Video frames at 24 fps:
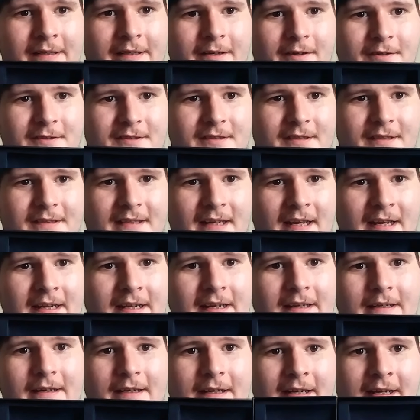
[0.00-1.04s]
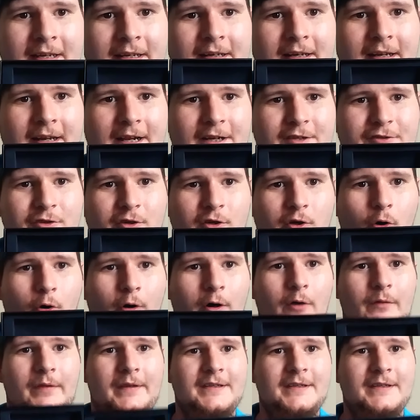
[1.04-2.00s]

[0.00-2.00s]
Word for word: Here's the tank and an extra coil.